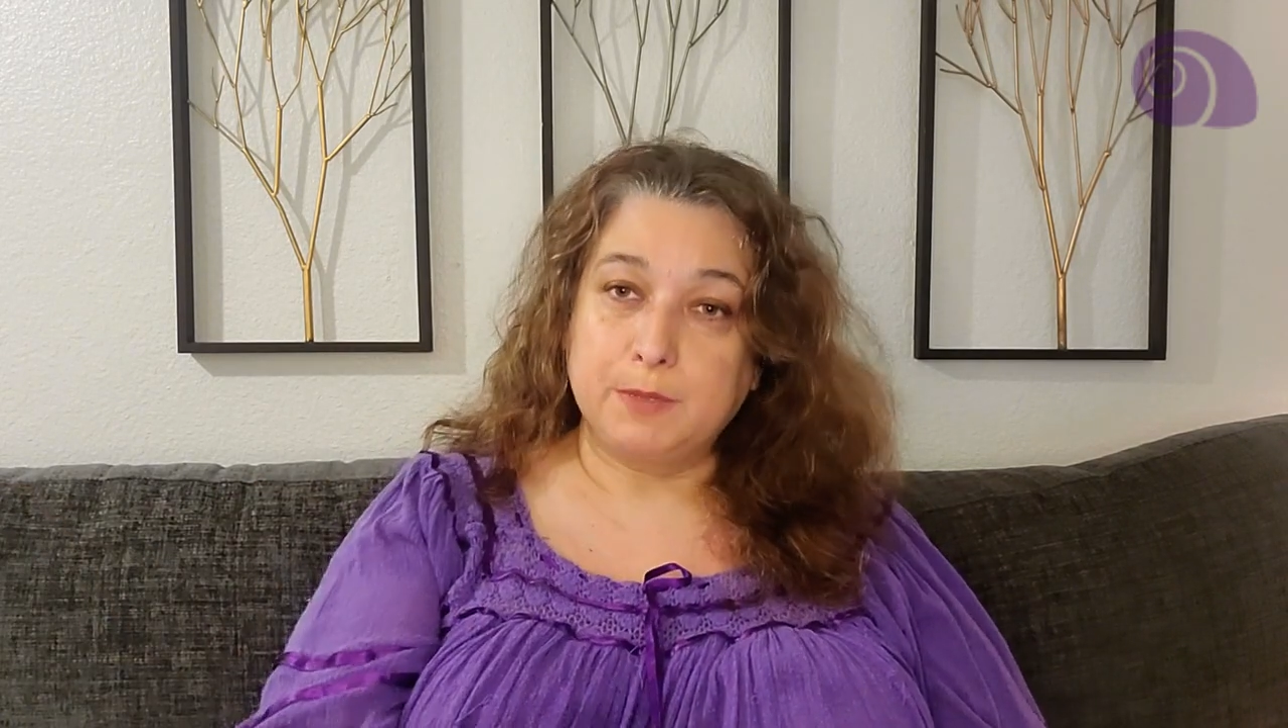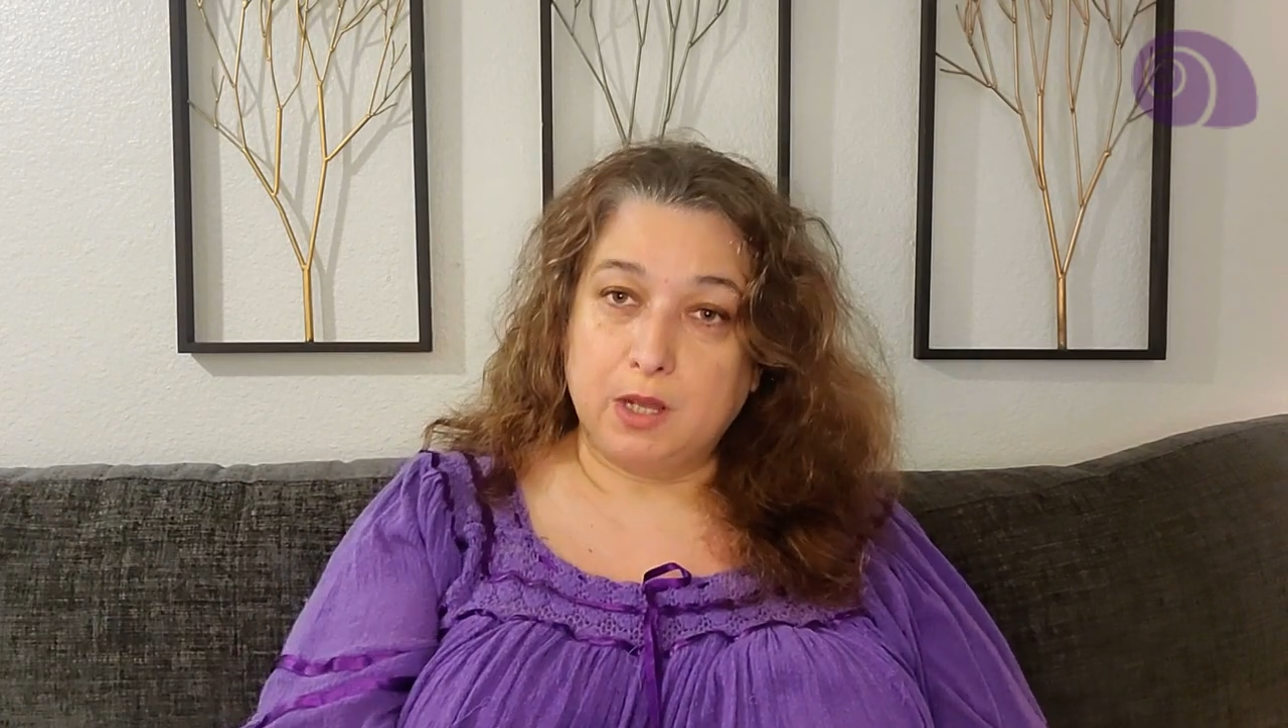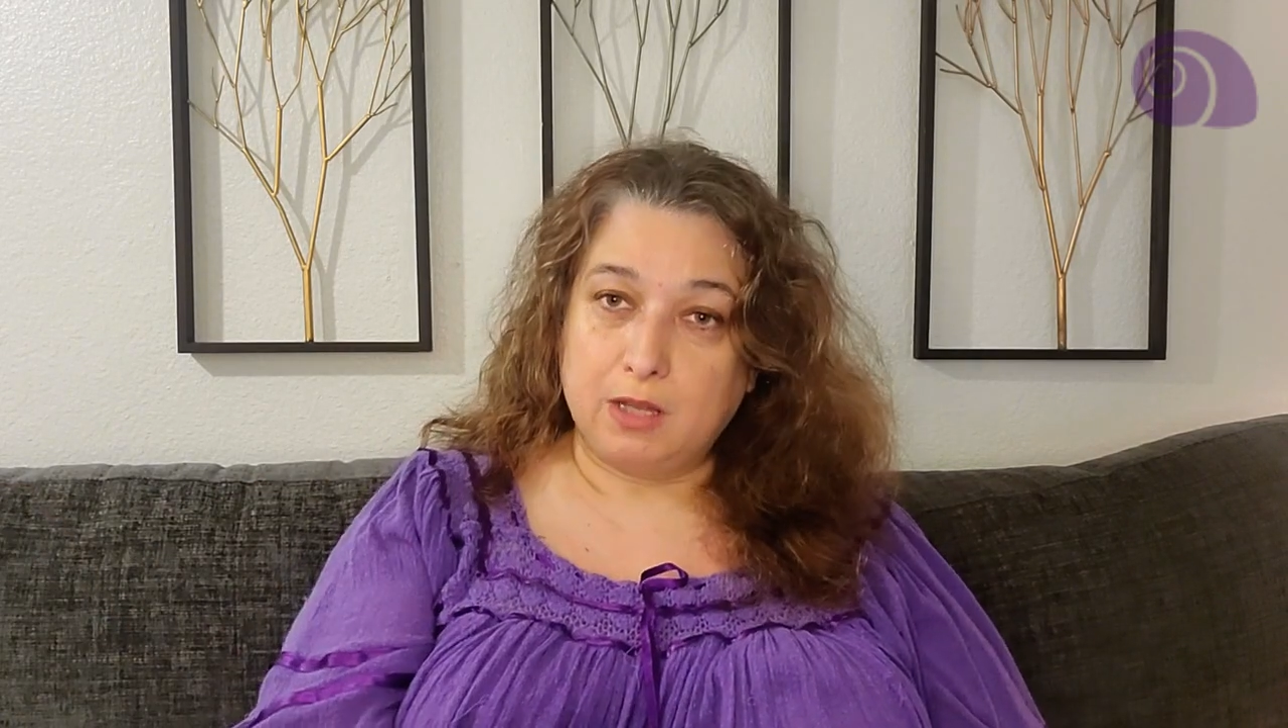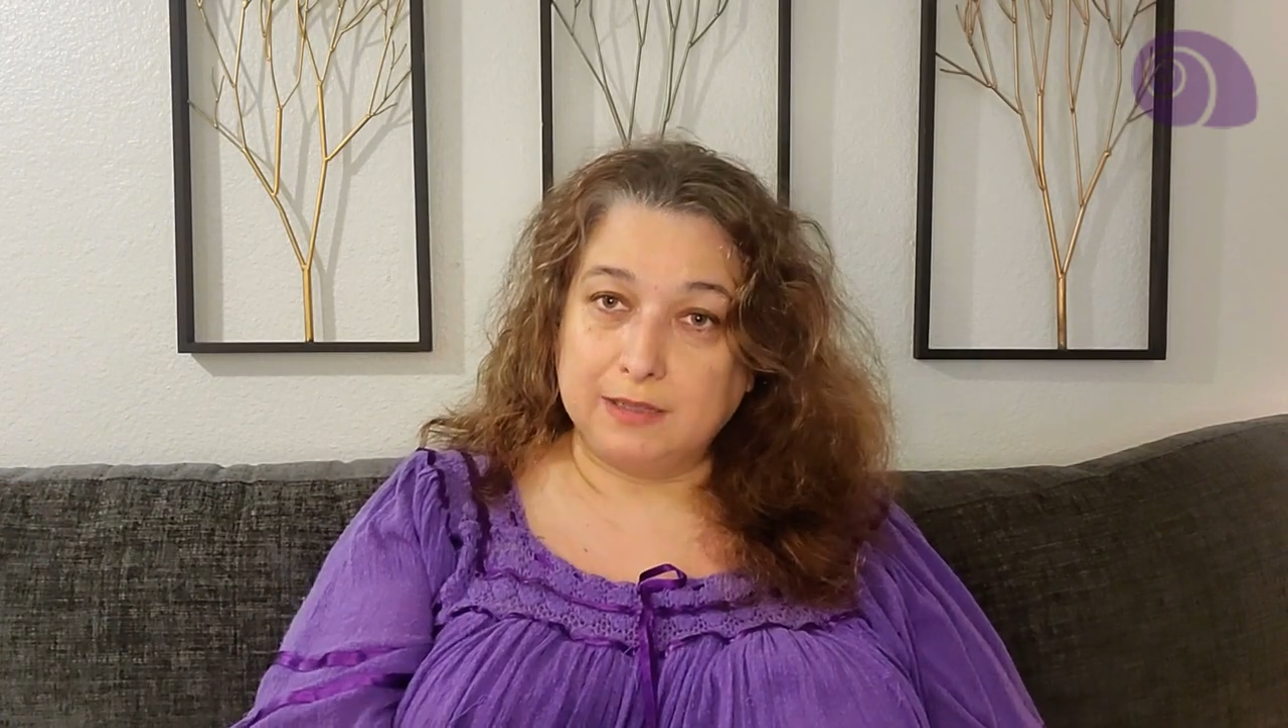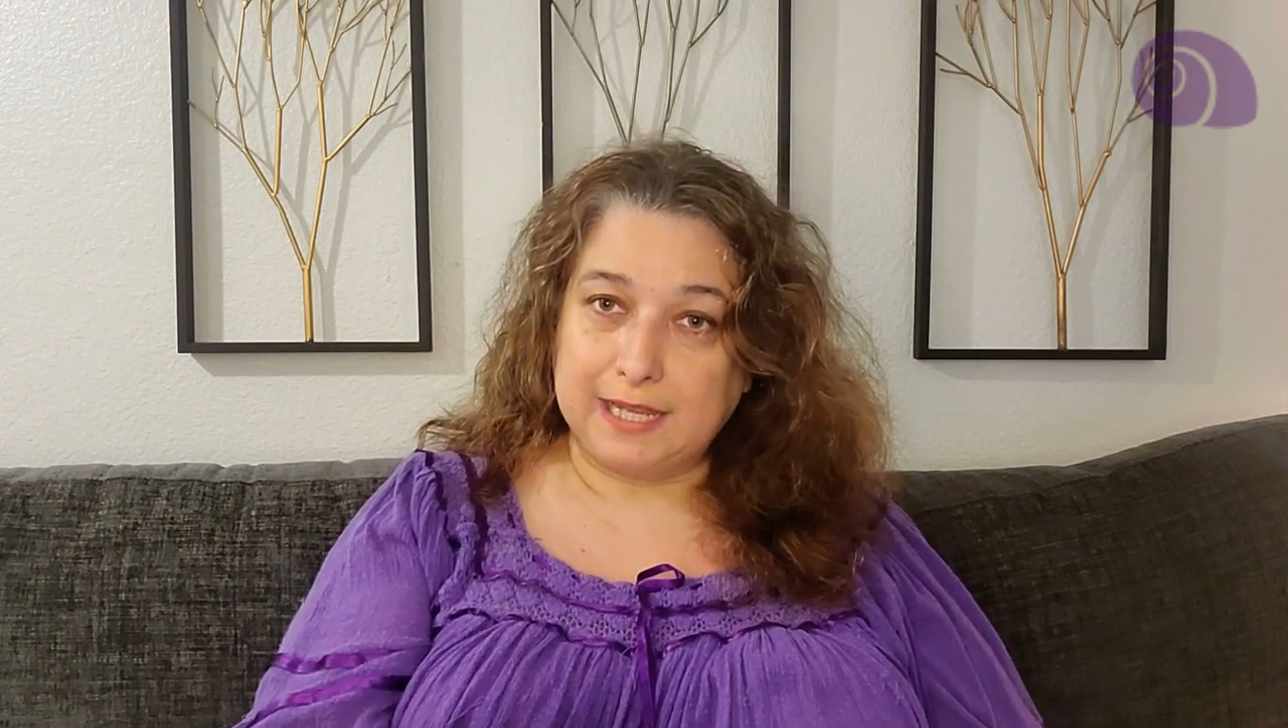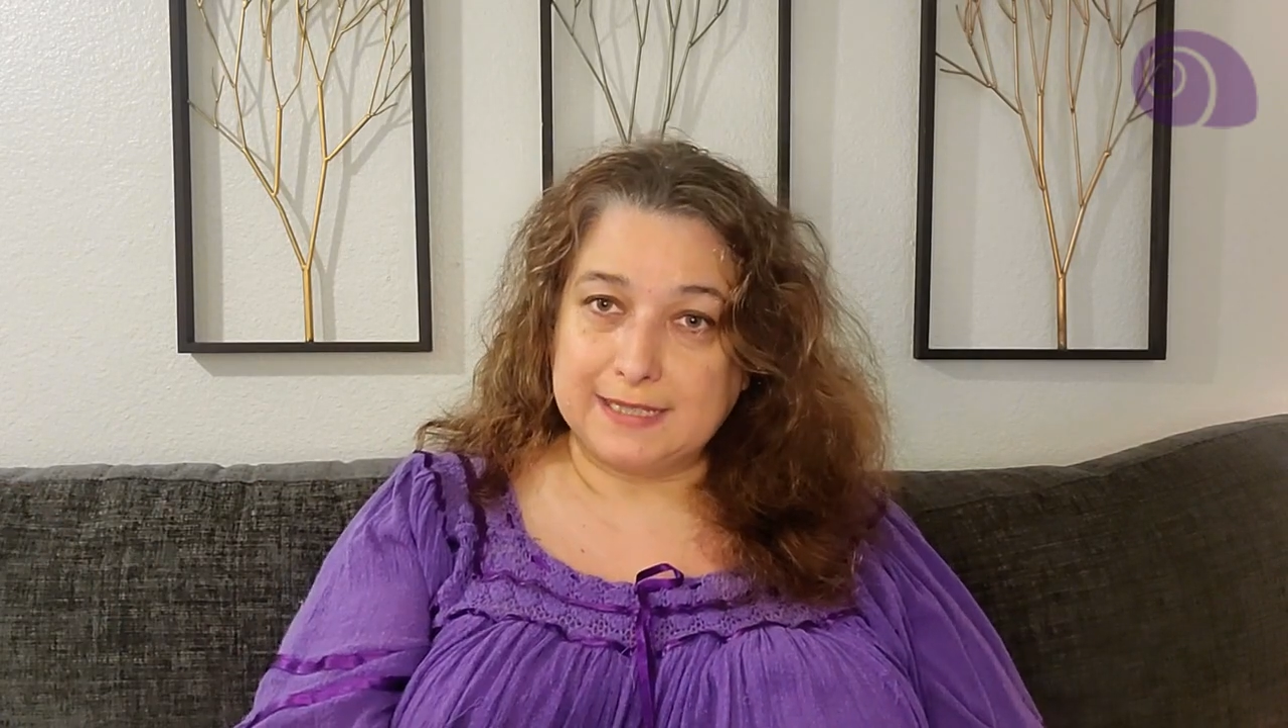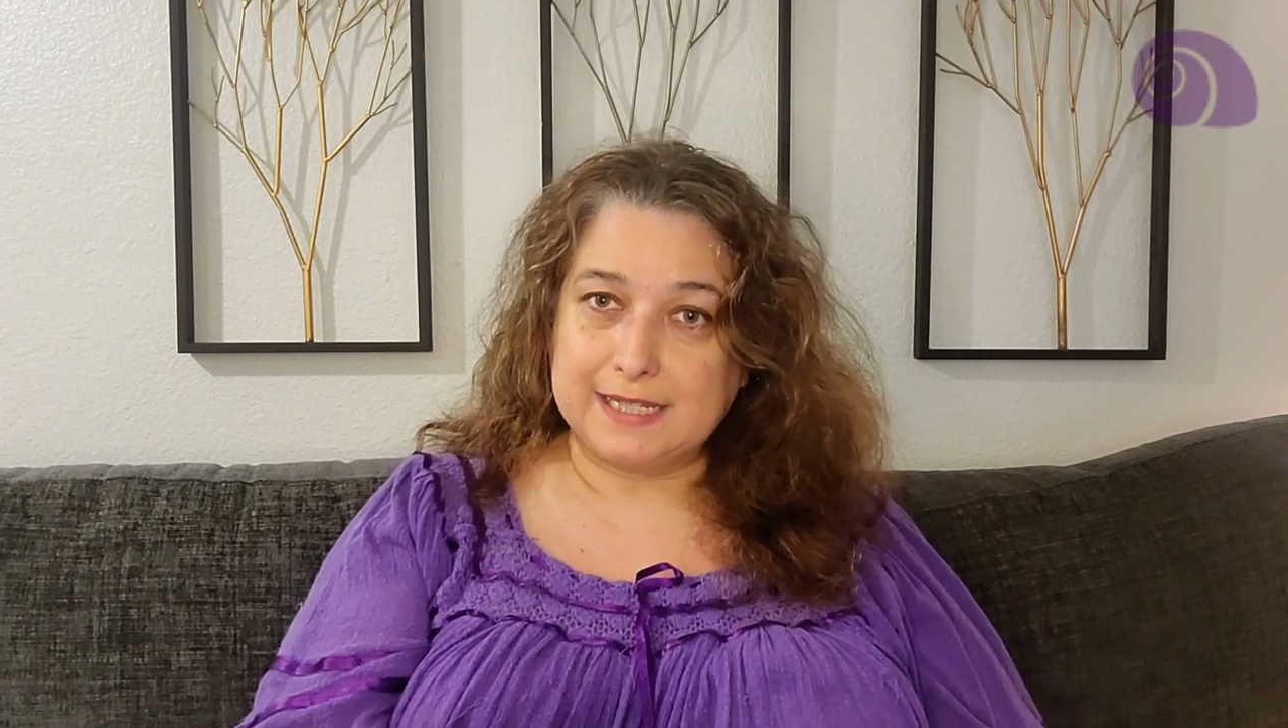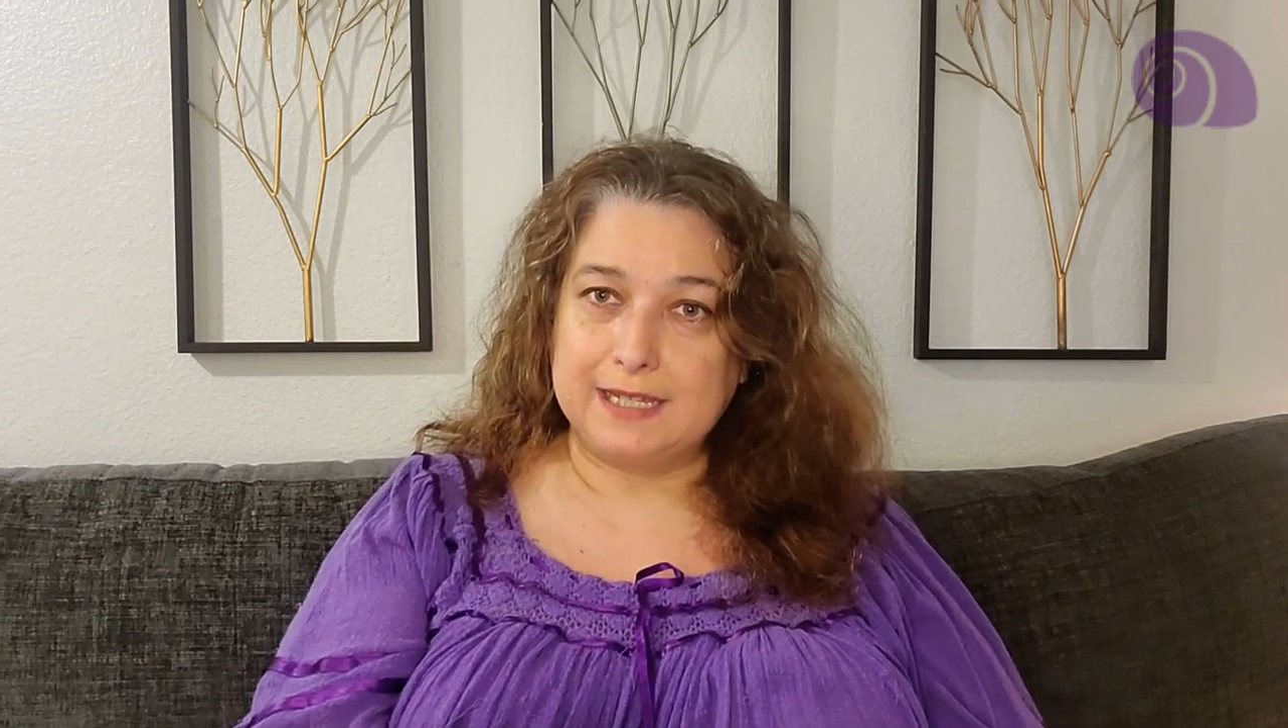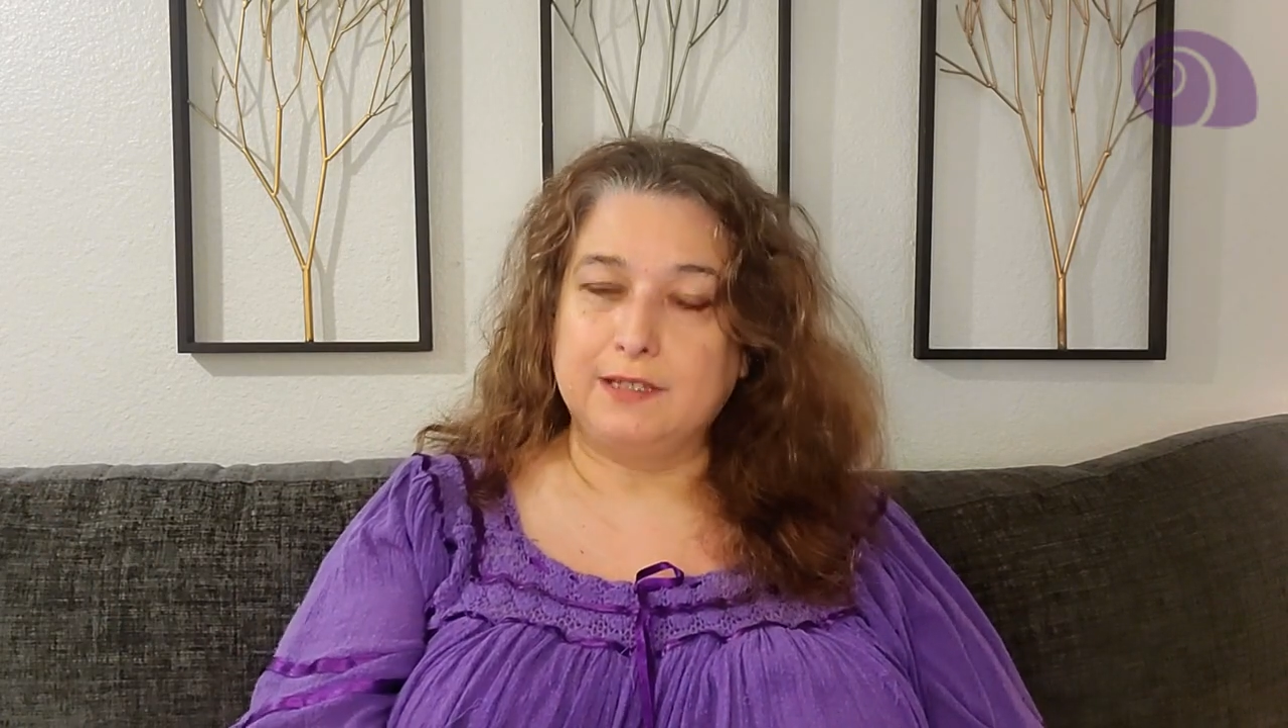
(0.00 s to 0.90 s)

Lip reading: called lazy.